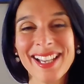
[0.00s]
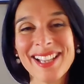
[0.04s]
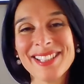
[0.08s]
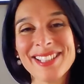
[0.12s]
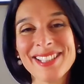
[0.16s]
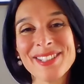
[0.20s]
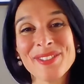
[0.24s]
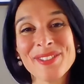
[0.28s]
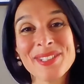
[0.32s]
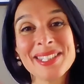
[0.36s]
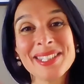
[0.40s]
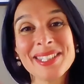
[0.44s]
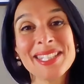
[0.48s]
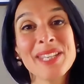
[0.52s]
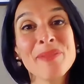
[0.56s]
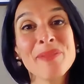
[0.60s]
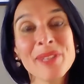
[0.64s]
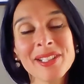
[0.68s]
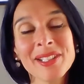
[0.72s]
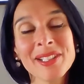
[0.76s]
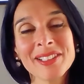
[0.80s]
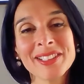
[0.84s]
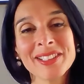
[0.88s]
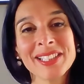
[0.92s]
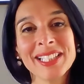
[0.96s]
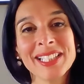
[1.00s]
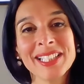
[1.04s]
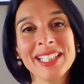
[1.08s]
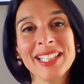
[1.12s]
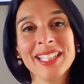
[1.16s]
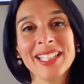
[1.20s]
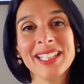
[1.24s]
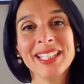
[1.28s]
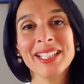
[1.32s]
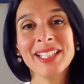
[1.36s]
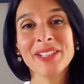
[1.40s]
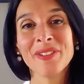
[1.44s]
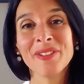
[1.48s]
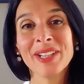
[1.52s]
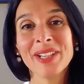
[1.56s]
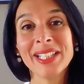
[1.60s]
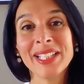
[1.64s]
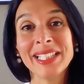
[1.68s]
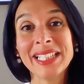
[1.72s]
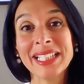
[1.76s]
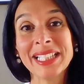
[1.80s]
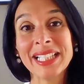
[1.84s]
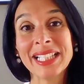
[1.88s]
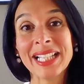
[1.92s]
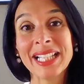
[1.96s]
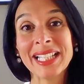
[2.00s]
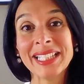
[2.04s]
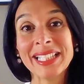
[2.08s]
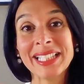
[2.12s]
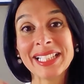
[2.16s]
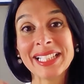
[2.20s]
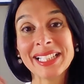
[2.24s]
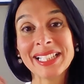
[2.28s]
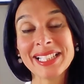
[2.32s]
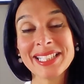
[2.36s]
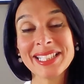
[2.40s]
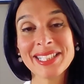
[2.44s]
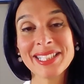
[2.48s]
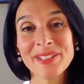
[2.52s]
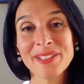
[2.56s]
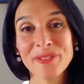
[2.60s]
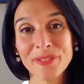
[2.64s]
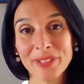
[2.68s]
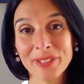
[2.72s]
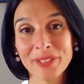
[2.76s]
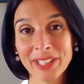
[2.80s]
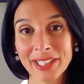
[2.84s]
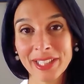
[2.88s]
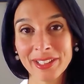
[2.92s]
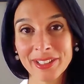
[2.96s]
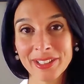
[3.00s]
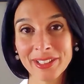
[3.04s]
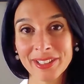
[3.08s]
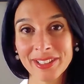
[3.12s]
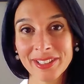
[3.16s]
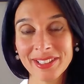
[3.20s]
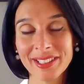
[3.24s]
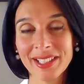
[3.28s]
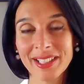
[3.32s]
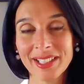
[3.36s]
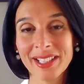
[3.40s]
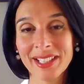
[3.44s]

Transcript: So similarly, an inclusive leader,